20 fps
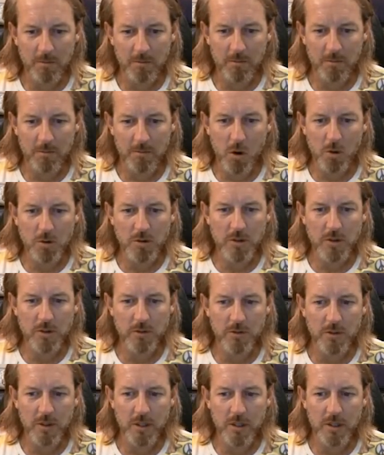Most
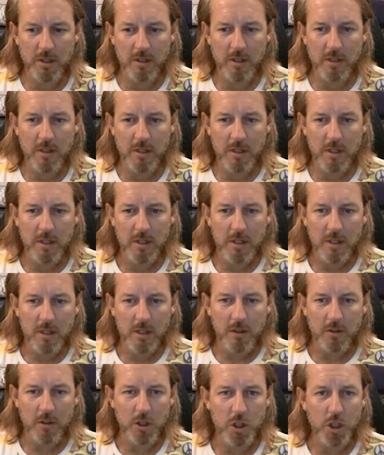of the
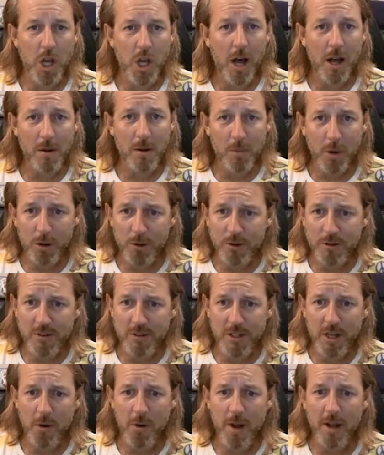charter boats
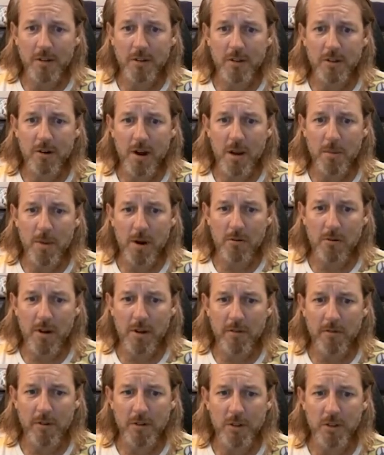that go out to the Great Barrier
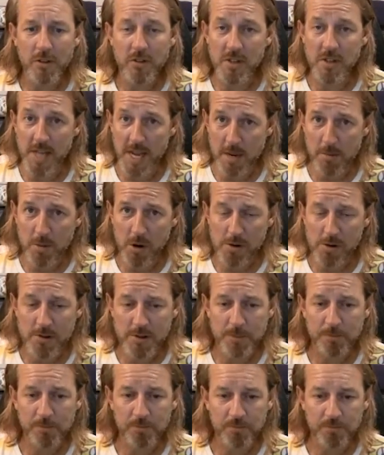Reef are just day
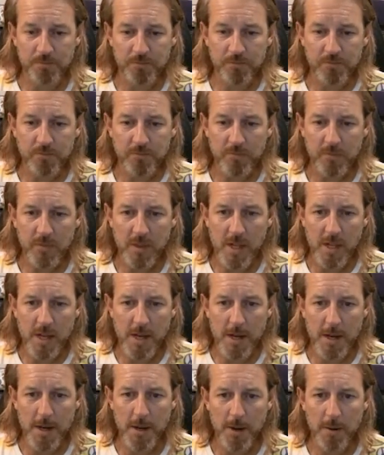boats.
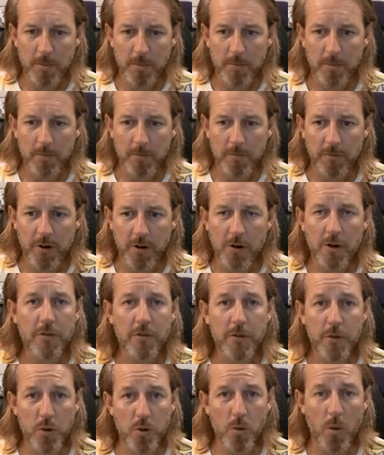Very
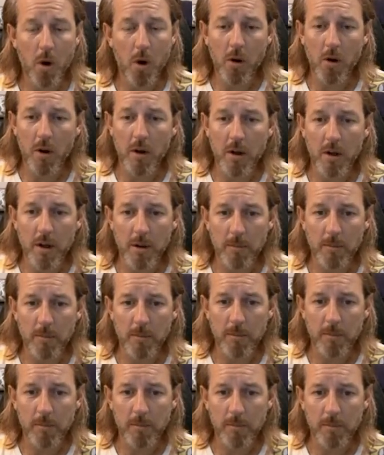few
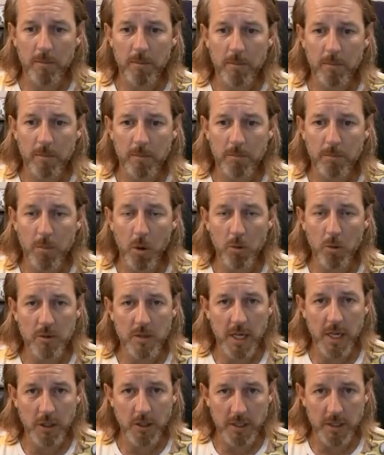
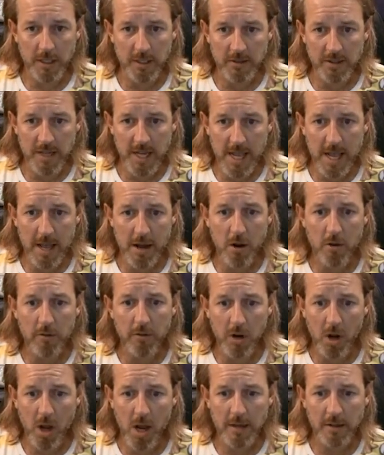boats actually stay out
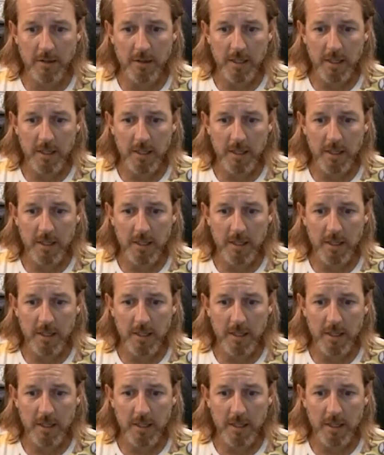overnight